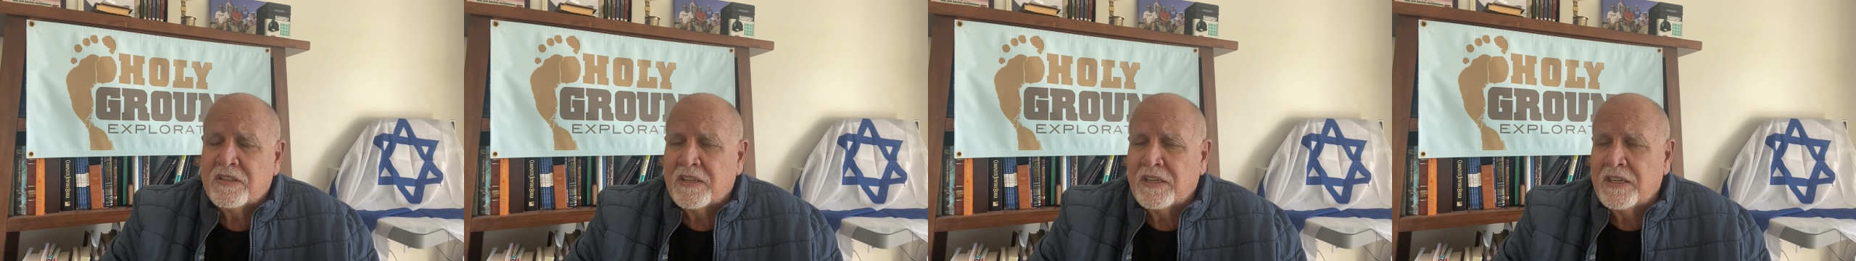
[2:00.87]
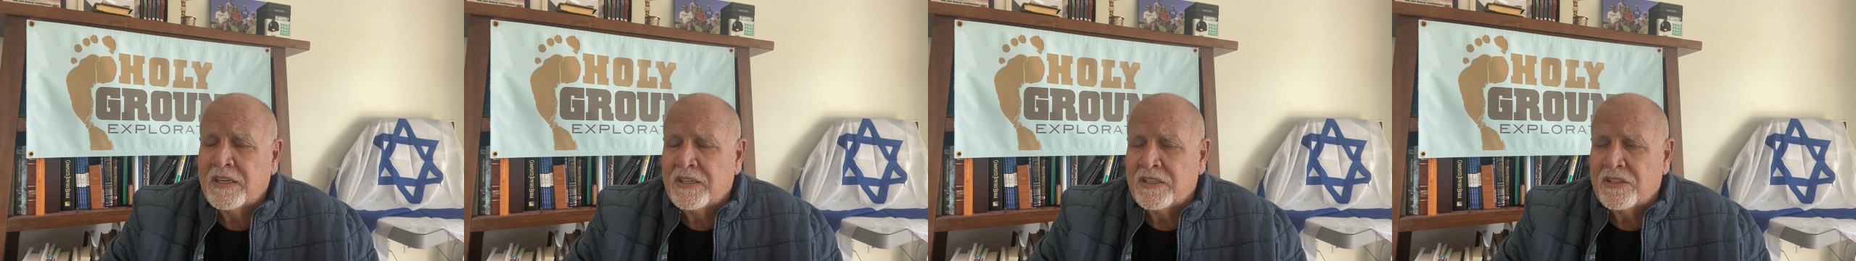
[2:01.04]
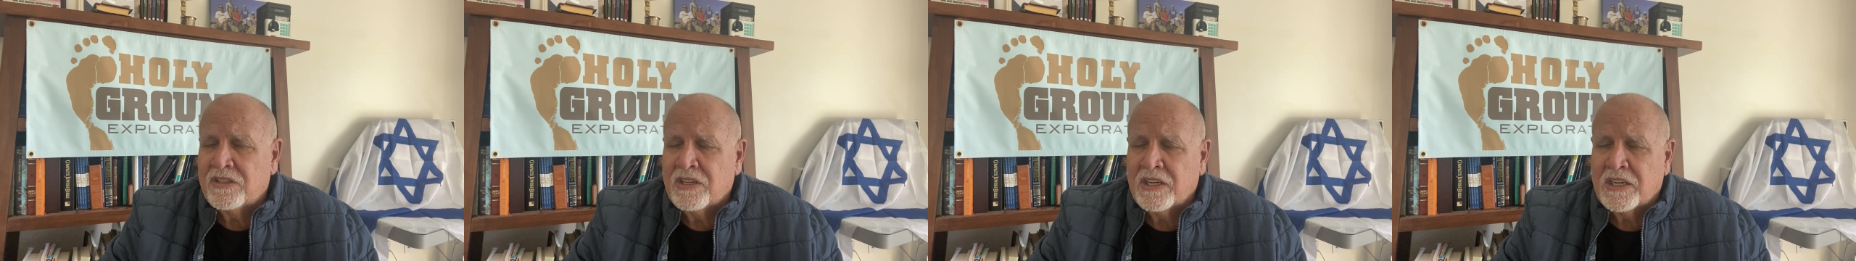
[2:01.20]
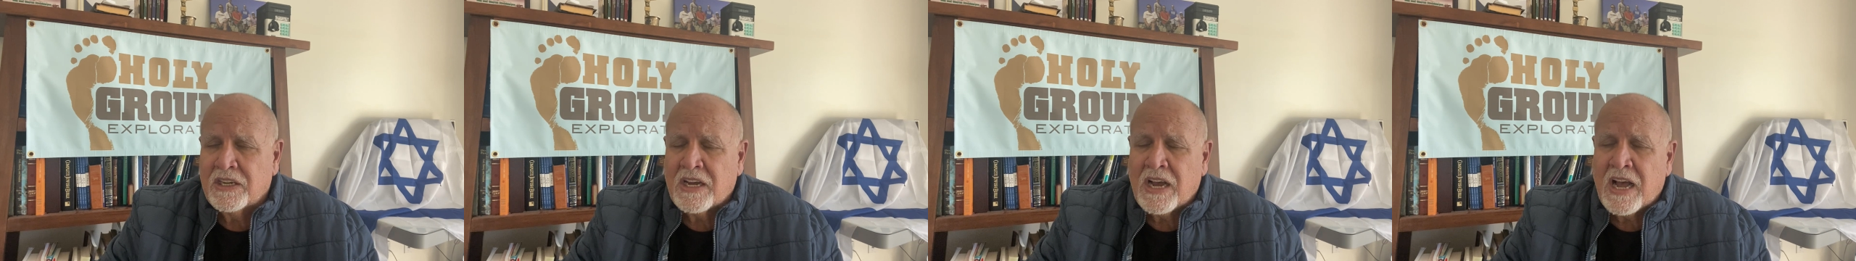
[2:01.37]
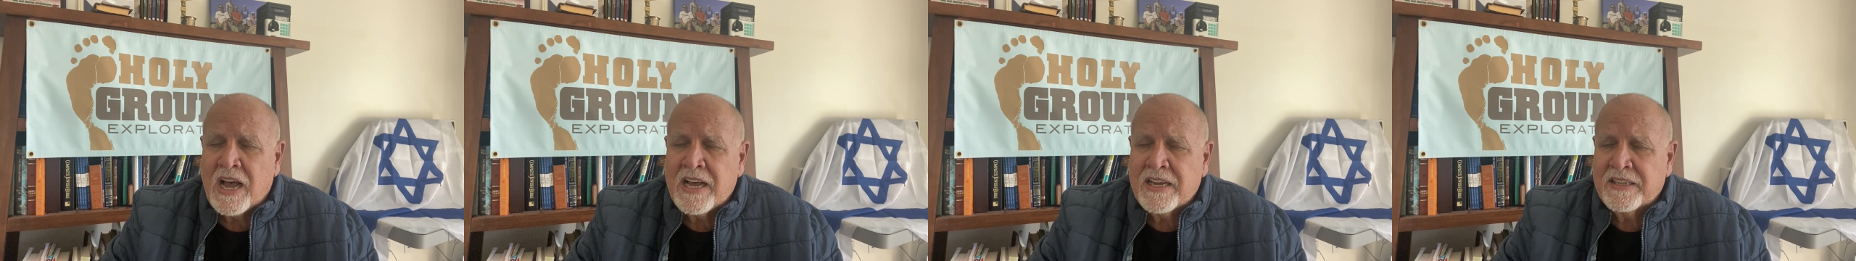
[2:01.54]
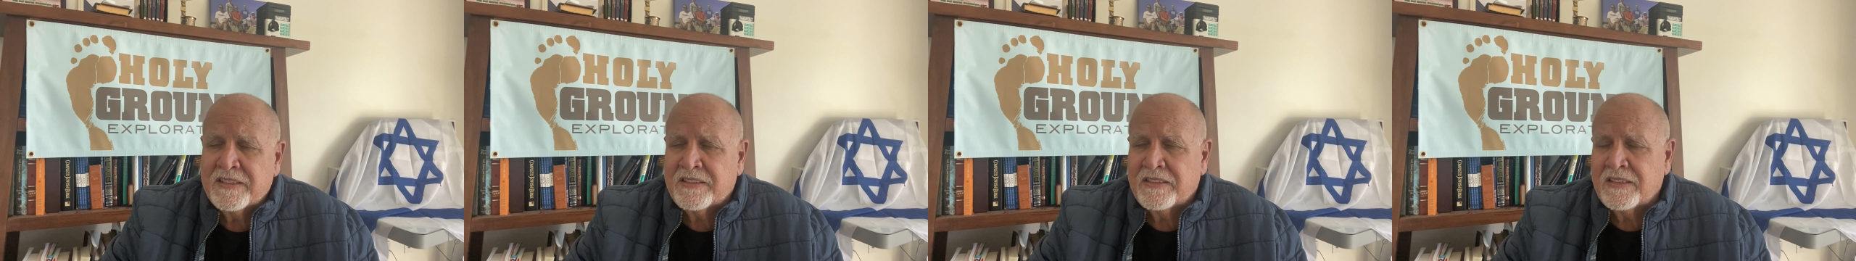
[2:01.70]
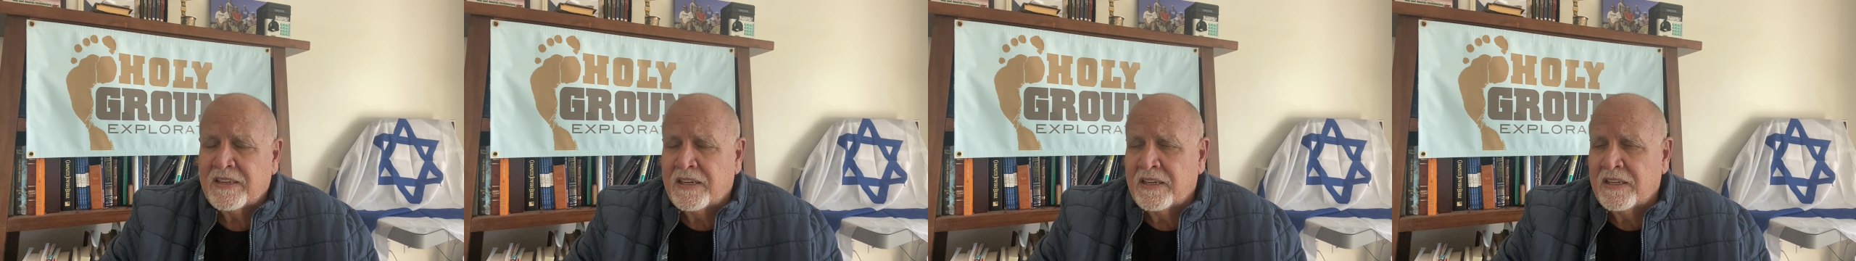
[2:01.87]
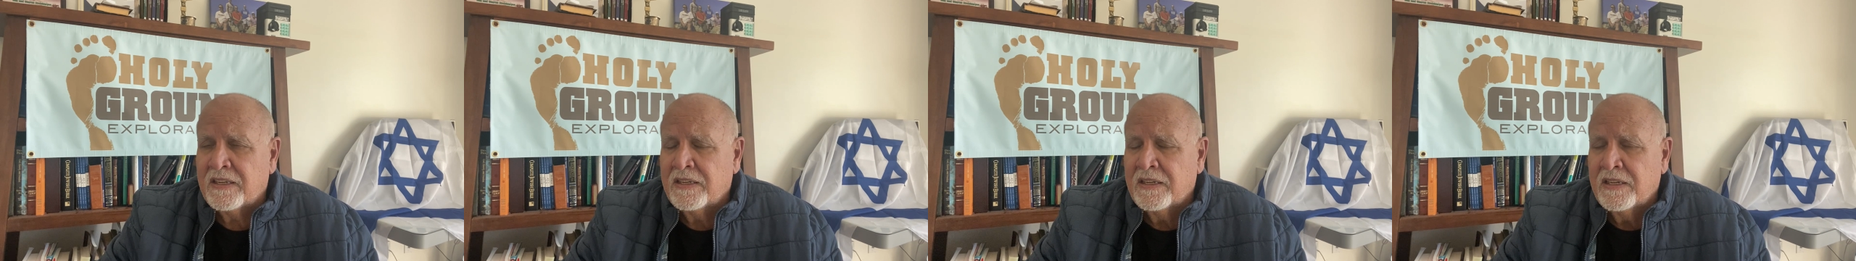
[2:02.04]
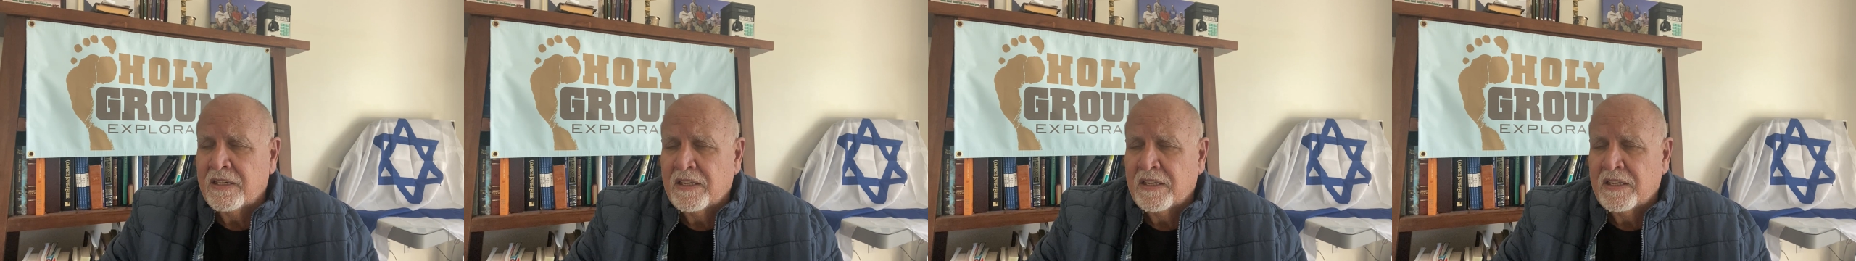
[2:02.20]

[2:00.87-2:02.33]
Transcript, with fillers: into Gaza